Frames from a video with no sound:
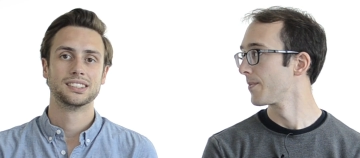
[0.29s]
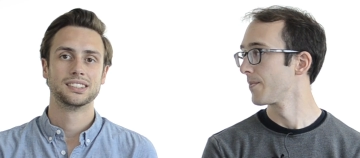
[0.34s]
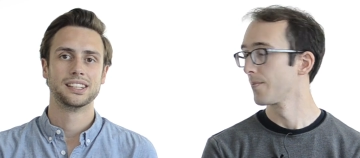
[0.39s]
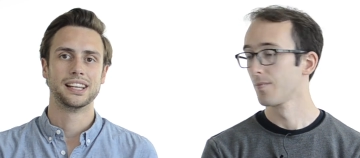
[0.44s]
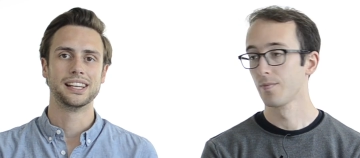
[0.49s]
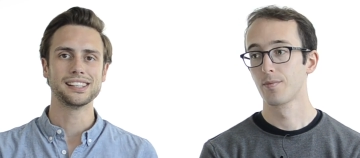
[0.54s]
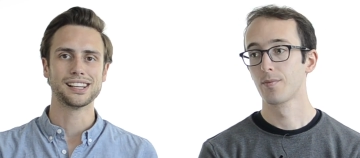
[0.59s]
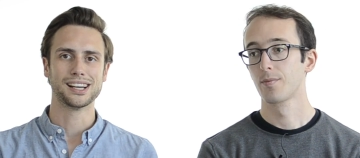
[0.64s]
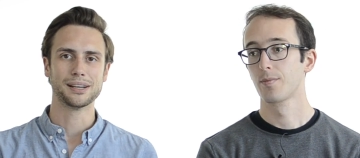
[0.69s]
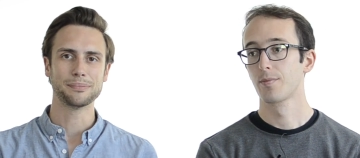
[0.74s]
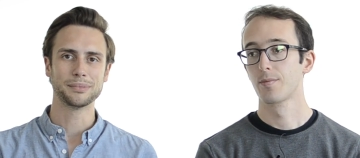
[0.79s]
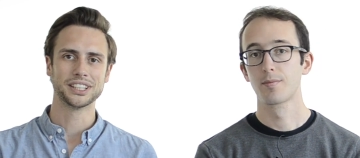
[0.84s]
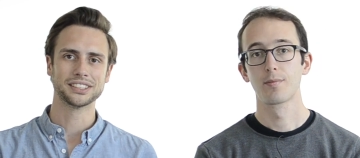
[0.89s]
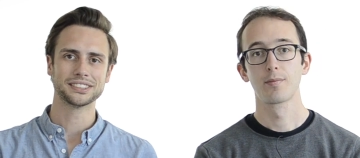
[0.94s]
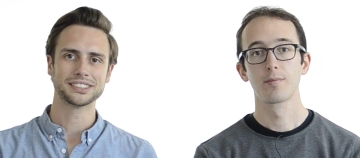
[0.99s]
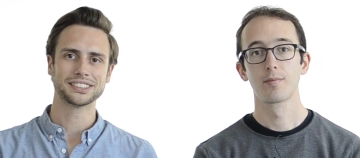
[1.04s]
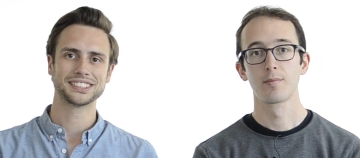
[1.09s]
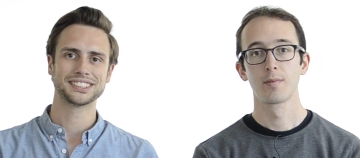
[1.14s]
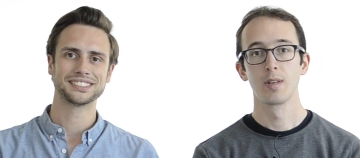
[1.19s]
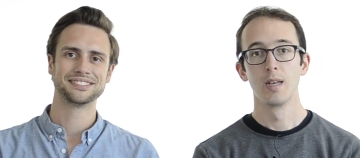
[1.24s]
Speaker 1: Hey, I'm
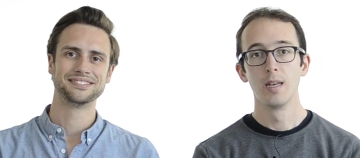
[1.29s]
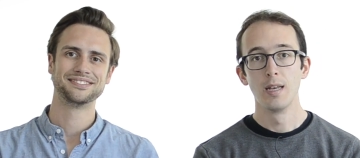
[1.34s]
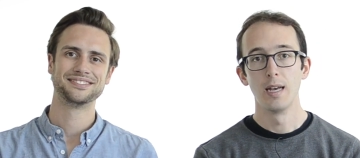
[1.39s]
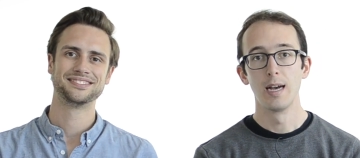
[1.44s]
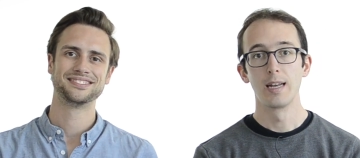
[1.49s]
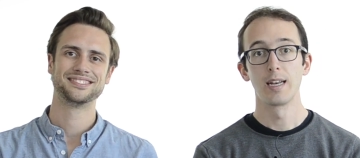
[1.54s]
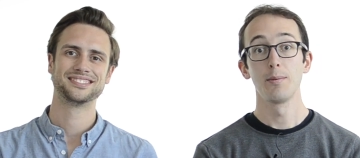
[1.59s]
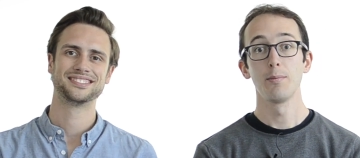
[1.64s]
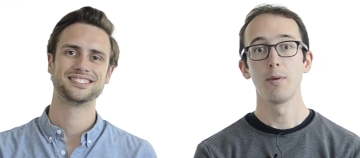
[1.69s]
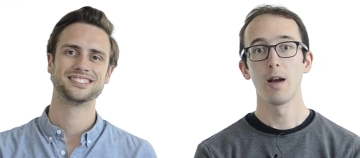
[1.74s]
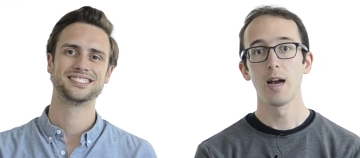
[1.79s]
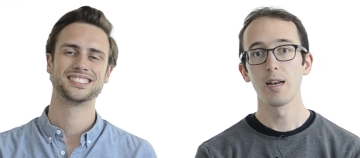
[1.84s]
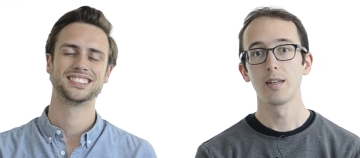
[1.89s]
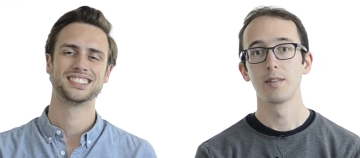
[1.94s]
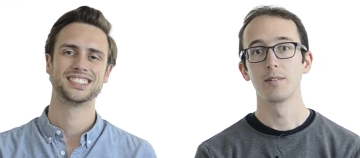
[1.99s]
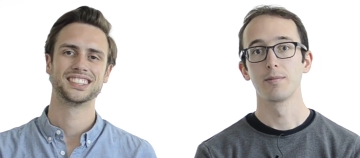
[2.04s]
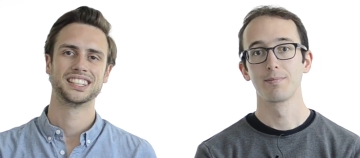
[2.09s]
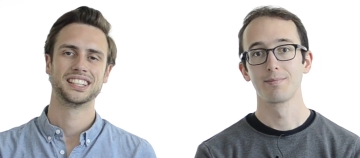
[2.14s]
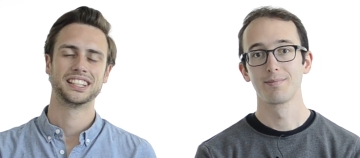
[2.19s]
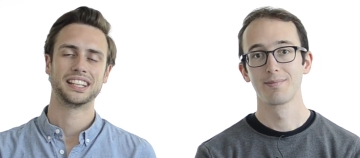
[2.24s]
Niels. And I'm
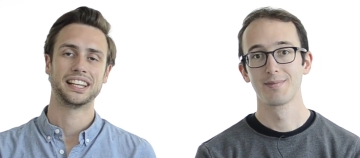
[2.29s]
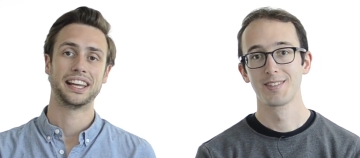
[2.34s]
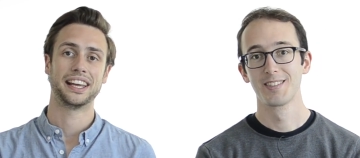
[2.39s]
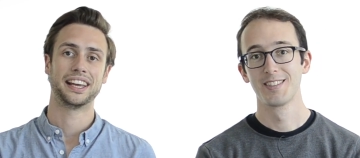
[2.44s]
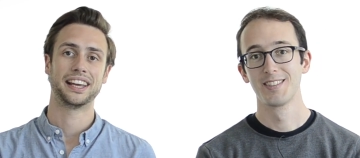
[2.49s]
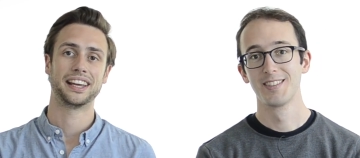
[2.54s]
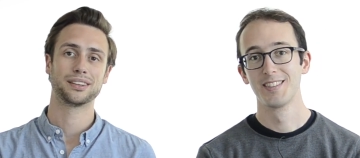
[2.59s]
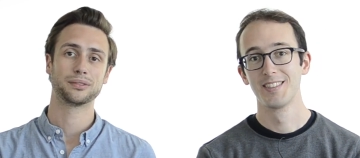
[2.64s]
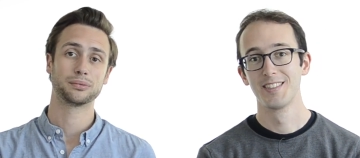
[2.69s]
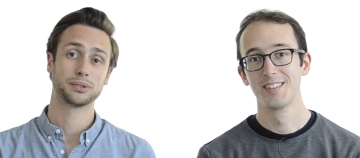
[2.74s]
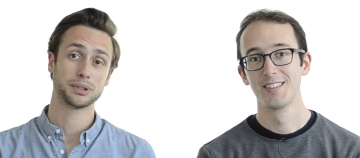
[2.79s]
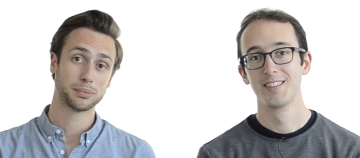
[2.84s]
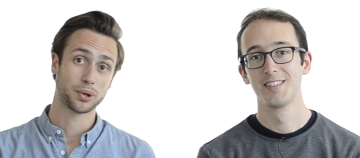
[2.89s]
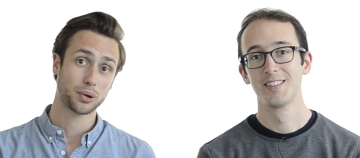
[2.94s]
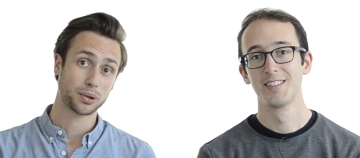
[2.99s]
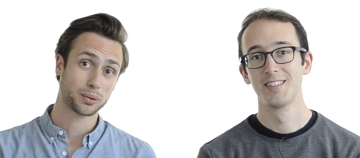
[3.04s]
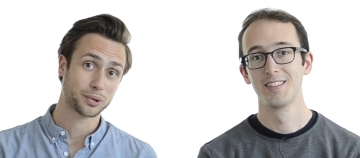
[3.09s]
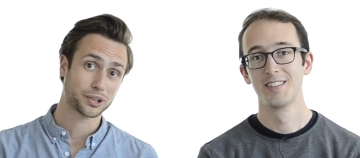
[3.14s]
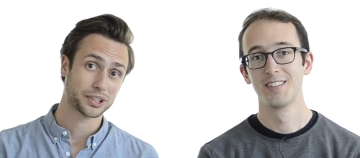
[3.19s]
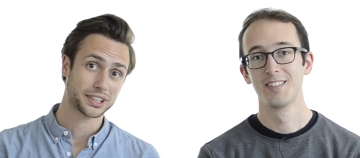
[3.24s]
Alan.
Speaker 2: And we
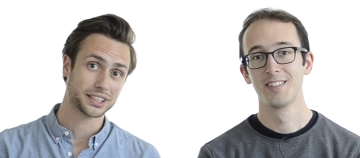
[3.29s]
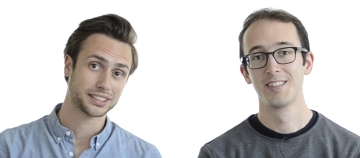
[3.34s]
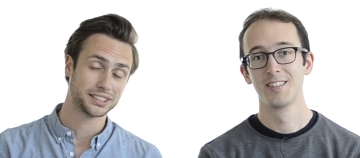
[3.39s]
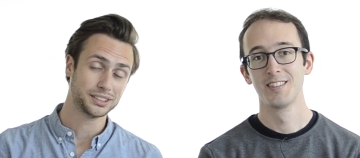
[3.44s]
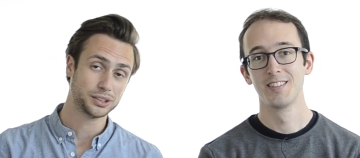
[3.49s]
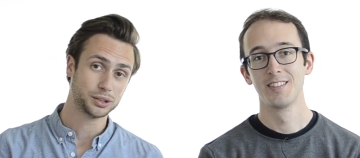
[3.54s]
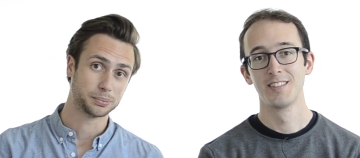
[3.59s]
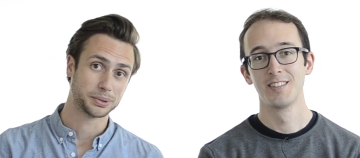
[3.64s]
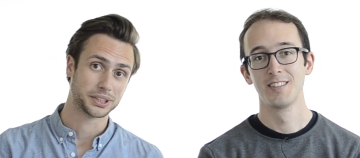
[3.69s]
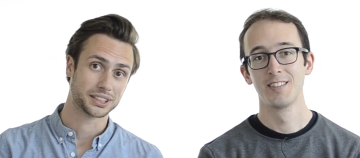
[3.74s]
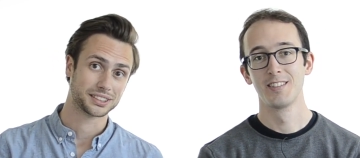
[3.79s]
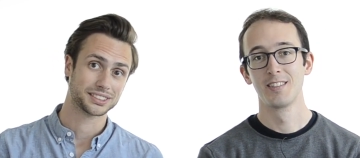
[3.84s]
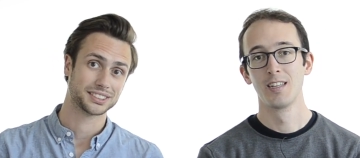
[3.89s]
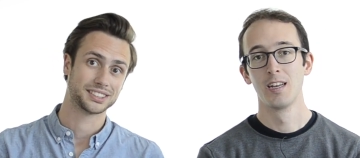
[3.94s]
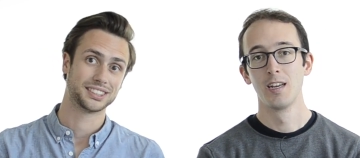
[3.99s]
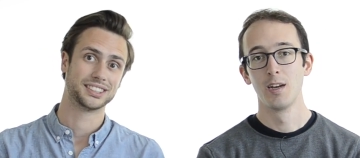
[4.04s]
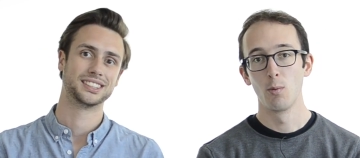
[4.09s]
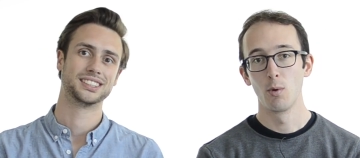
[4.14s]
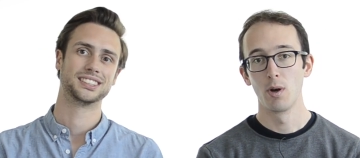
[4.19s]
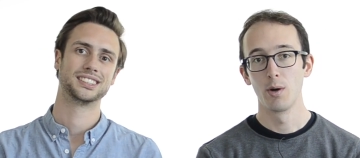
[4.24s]
both work at intoPIX,
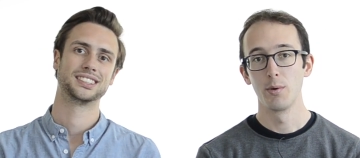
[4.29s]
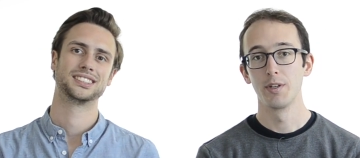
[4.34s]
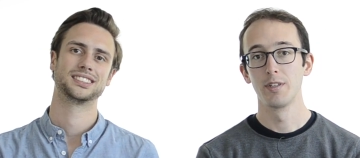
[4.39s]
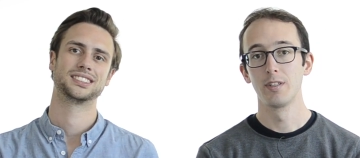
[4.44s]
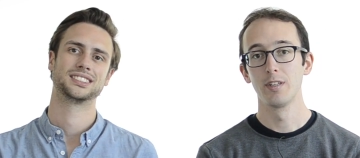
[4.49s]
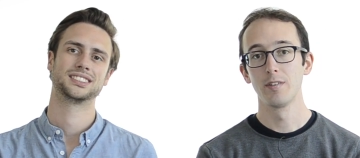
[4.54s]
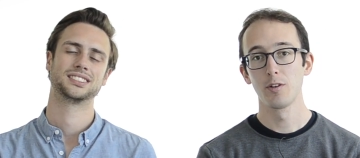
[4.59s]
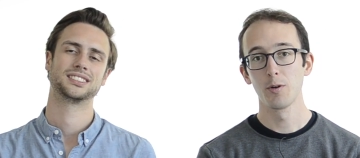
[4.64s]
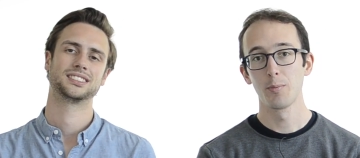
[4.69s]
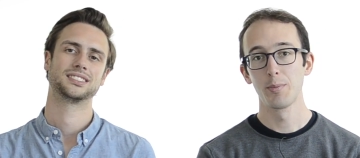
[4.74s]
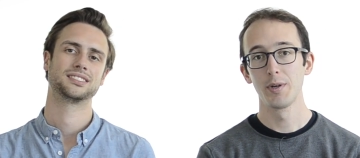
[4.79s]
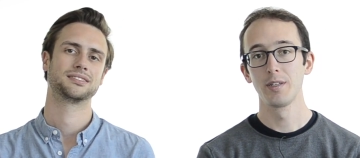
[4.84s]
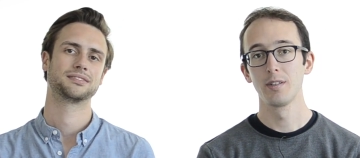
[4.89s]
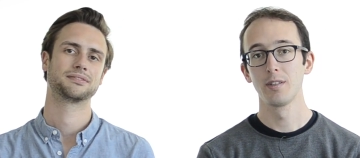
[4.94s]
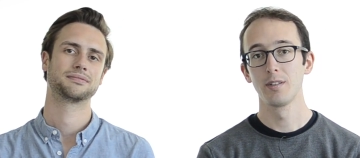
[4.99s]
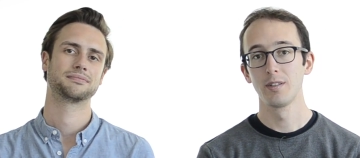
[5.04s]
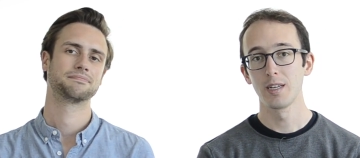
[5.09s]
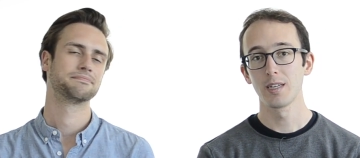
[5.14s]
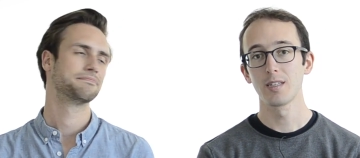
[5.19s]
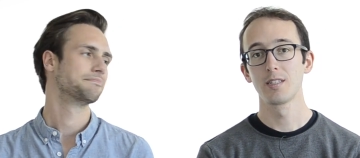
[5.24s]
Speaker 1: where we're developing the
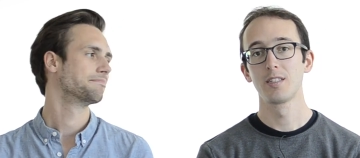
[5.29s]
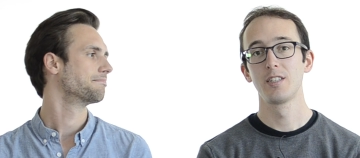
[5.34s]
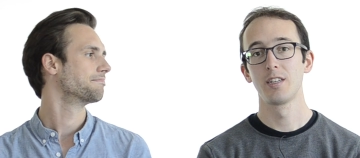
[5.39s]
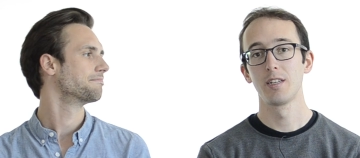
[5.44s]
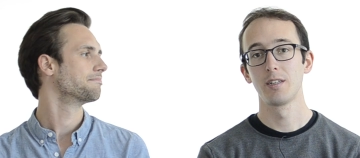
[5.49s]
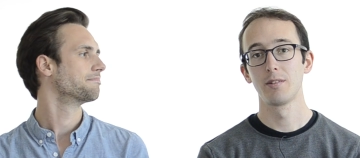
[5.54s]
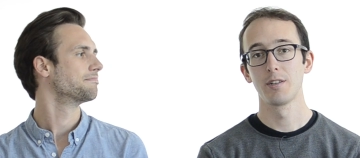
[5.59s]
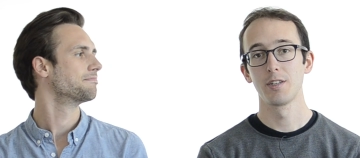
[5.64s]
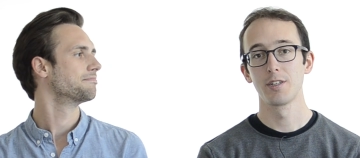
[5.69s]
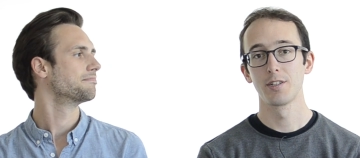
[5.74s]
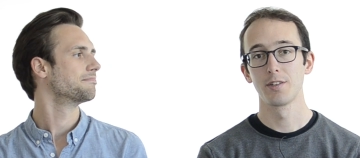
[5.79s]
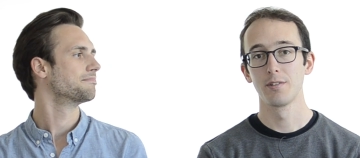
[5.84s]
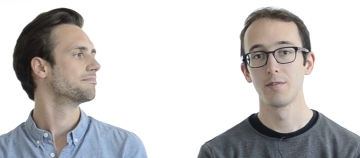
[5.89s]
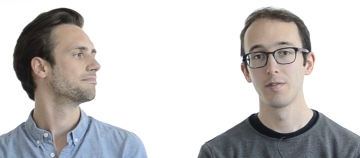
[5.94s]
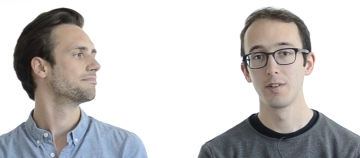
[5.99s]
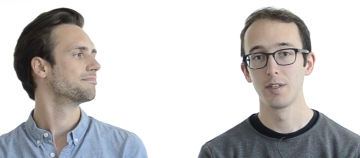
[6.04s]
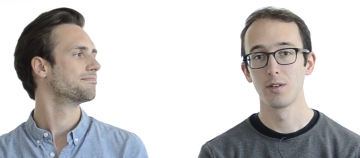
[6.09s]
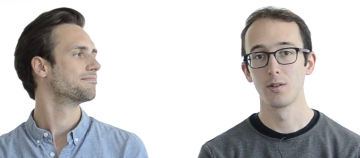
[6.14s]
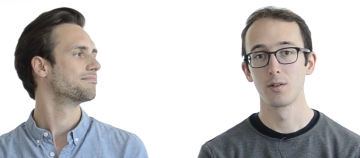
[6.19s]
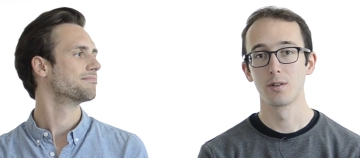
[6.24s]
next generation
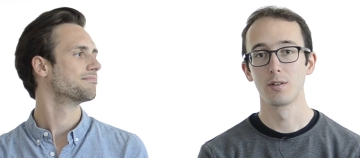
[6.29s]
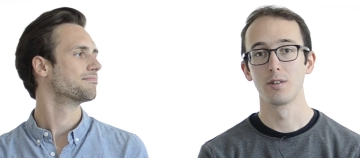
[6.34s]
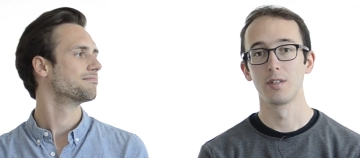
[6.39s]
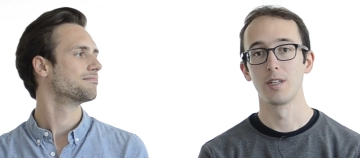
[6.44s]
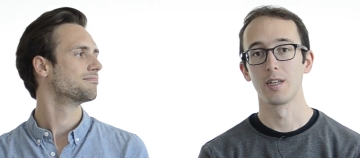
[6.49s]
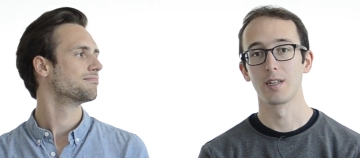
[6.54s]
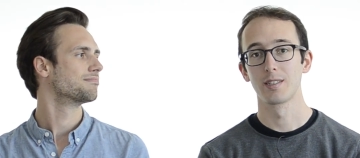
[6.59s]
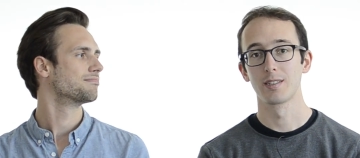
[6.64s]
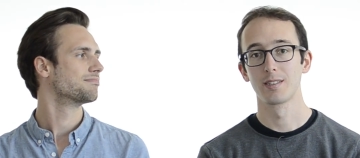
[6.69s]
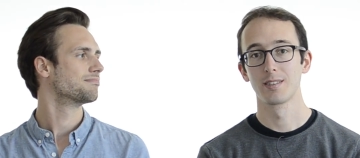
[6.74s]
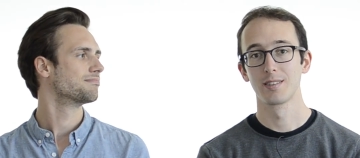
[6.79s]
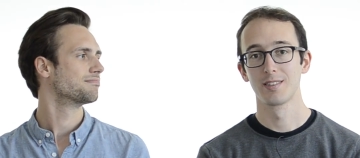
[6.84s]
video codecs.